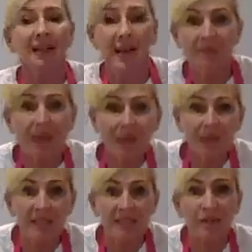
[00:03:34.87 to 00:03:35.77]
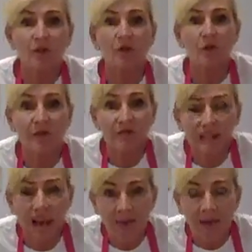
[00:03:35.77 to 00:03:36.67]
Get maybe a tin or two of
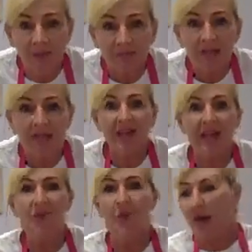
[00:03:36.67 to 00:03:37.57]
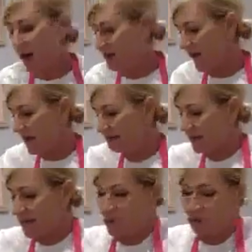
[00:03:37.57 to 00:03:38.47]
salmon that you have in